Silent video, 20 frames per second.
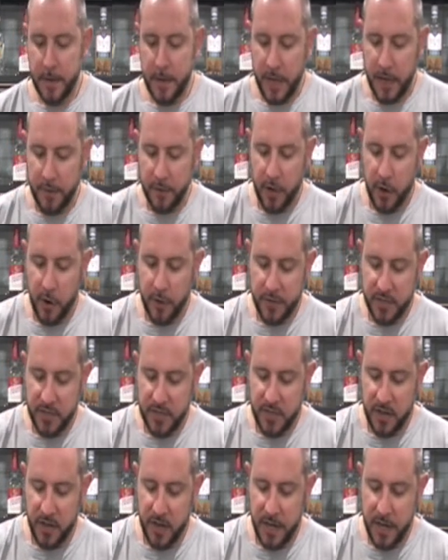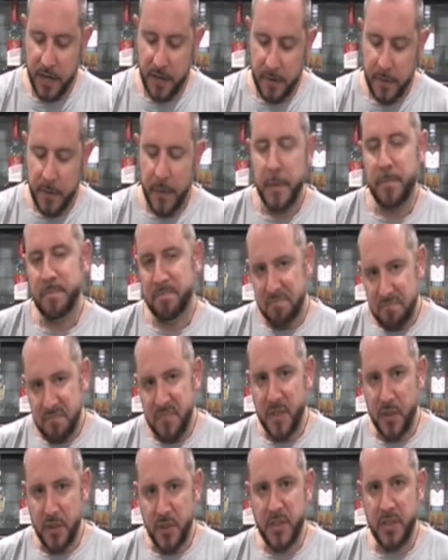If you go on the side,
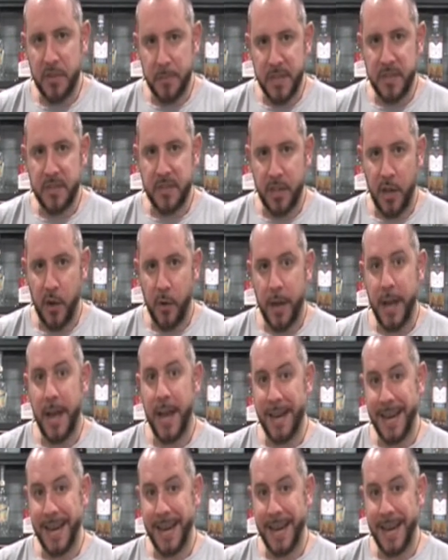it's just a bit slower,